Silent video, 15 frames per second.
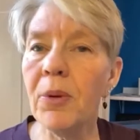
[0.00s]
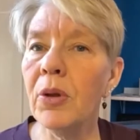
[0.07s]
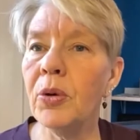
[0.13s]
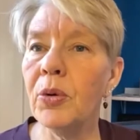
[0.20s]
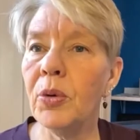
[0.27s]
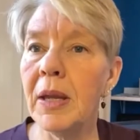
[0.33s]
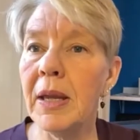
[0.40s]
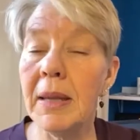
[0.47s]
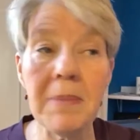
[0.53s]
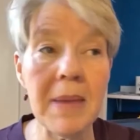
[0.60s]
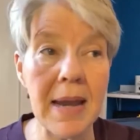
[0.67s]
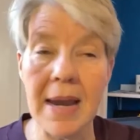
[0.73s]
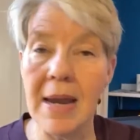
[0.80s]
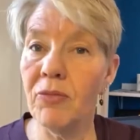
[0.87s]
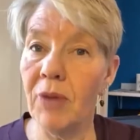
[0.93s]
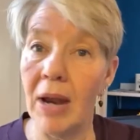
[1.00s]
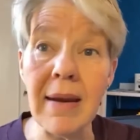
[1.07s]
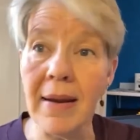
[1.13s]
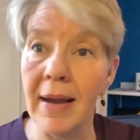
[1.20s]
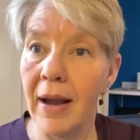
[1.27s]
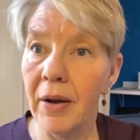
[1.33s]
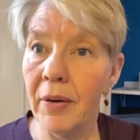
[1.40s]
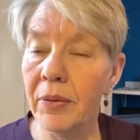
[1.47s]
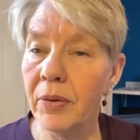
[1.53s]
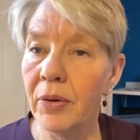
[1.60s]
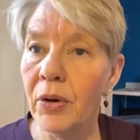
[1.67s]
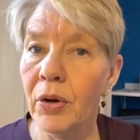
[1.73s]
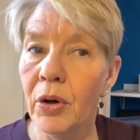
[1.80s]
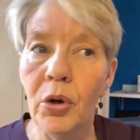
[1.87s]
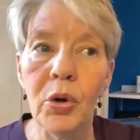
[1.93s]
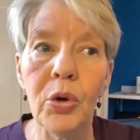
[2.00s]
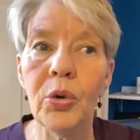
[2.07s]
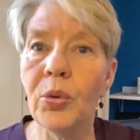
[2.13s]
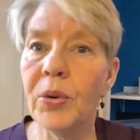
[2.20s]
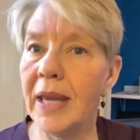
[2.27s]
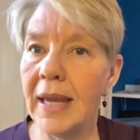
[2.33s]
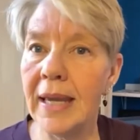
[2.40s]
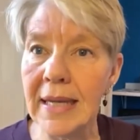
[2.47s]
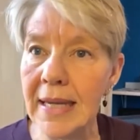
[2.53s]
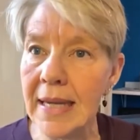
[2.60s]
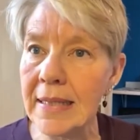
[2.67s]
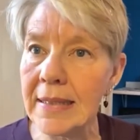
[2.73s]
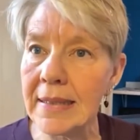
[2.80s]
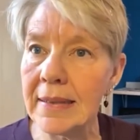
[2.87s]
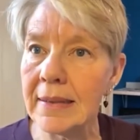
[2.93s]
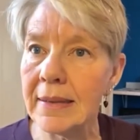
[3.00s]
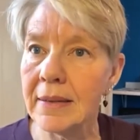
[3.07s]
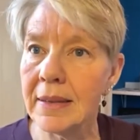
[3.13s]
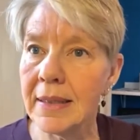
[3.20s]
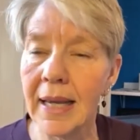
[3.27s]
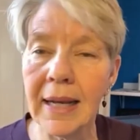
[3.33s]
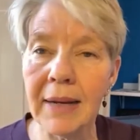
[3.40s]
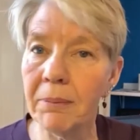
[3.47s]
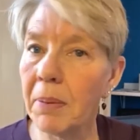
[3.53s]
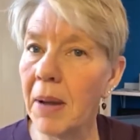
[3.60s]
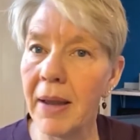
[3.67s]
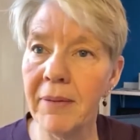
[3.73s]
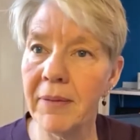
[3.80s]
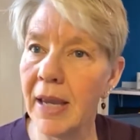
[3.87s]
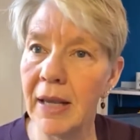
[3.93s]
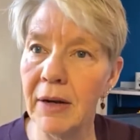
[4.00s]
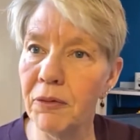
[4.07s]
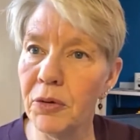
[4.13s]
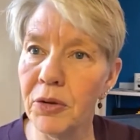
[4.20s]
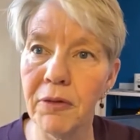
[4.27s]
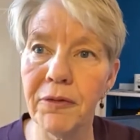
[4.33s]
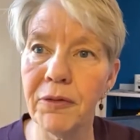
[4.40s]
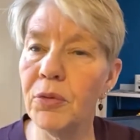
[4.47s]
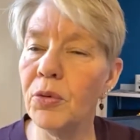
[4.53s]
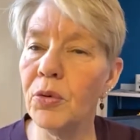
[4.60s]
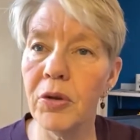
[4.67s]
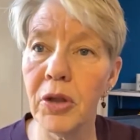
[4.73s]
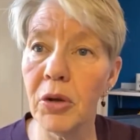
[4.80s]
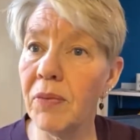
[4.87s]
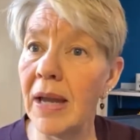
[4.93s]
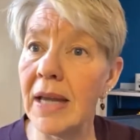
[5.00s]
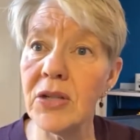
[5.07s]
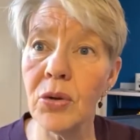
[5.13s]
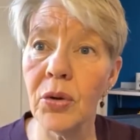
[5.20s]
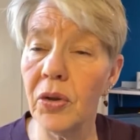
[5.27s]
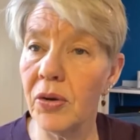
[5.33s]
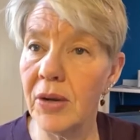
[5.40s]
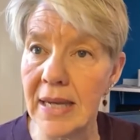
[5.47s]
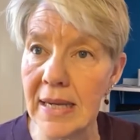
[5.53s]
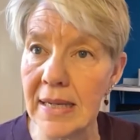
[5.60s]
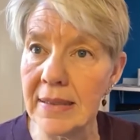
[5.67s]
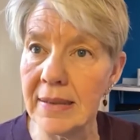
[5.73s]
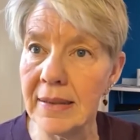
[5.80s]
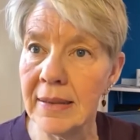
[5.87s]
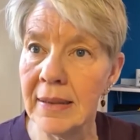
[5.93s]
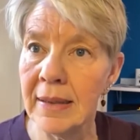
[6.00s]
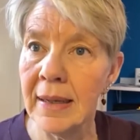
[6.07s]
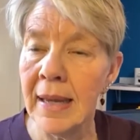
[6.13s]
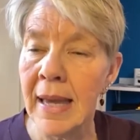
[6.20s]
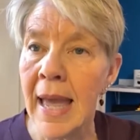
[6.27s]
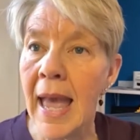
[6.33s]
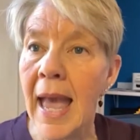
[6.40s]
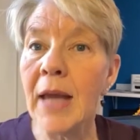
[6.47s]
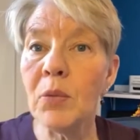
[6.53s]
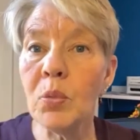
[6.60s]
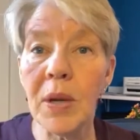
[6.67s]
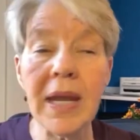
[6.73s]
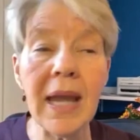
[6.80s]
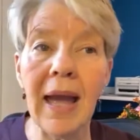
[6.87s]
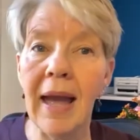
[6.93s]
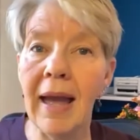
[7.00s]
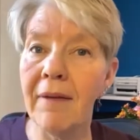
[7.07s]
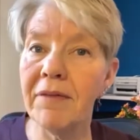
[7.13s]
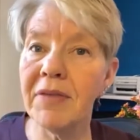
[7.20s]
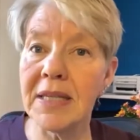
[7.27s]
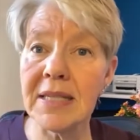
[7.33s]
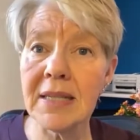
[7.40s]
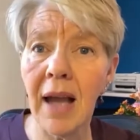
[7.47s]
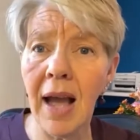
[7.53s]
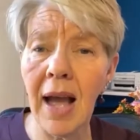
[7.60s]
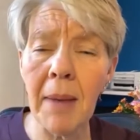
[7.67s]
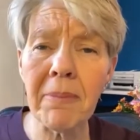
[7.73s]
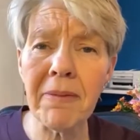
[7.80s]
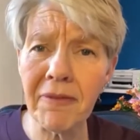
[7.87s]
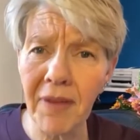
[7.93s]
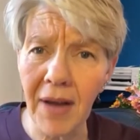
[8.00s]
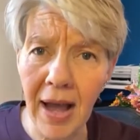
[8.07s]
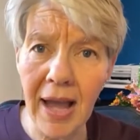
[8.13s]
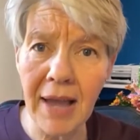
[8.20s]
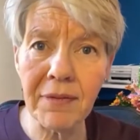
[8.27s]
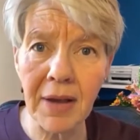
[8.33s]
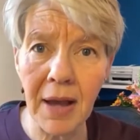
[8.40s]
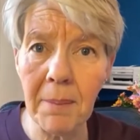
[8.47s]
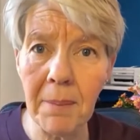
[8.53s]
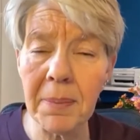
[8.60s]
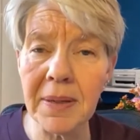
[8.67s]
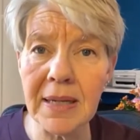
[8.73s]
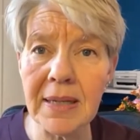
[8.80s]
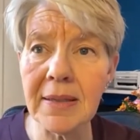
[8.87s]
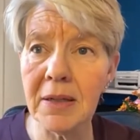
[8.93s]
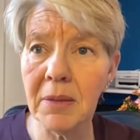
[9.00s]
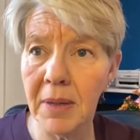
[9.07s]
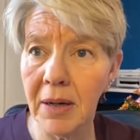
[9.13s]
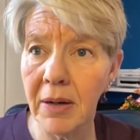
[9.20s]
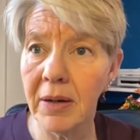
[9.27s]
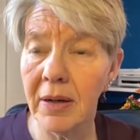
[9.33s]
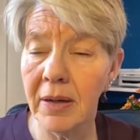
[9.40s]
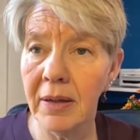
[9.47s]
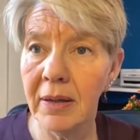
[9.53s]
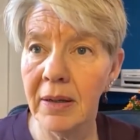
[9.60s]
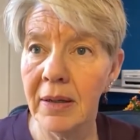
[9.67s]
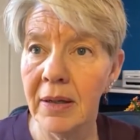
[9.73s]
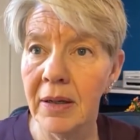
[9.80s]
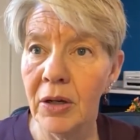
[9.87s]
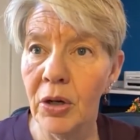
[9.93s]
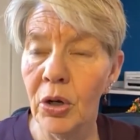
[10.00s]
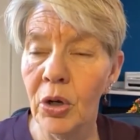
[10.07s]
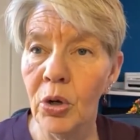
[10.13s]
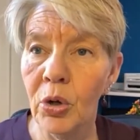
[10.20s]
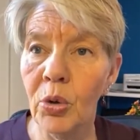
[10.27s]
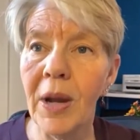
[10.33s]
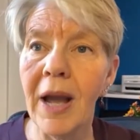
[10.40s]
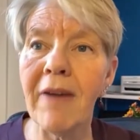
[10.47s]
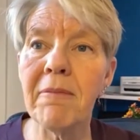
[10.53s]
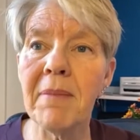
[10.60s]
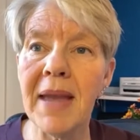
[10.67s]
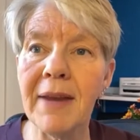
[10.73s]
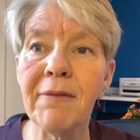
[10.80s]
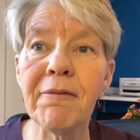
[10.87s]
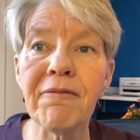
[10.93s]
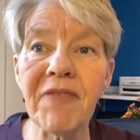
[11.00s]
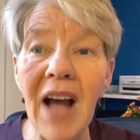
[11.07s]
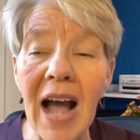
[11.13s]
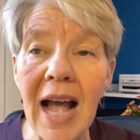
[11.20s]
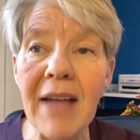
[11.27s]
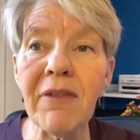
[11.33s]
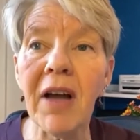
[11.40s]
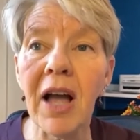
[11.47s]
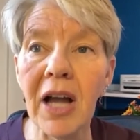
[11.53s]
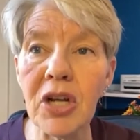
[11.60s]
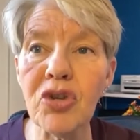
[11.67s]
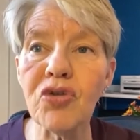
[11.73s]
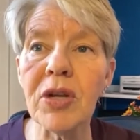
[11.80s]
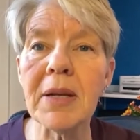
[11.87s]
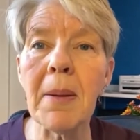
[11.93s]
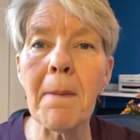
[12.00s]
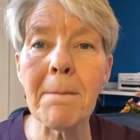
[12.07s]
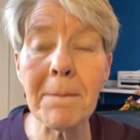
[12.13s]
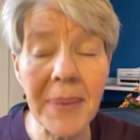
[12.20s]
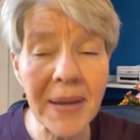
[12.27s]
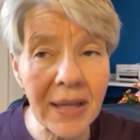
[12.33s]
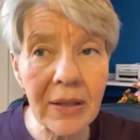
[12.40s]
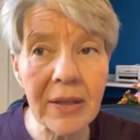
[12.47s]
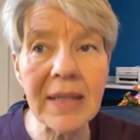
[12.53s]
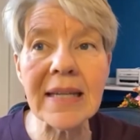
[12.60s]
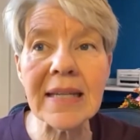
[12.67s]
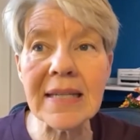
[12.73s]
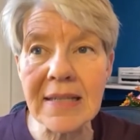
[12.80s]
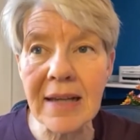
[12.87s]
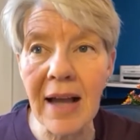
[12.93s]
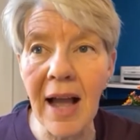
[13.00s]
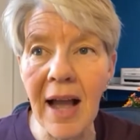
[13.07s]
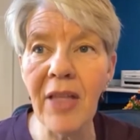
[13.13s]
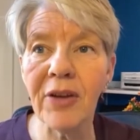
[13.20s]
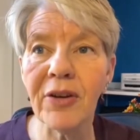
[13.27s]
people in Maine right now who can't afford their food or their rent or their heat, and we have the top 5 companies in America who have made $500 billion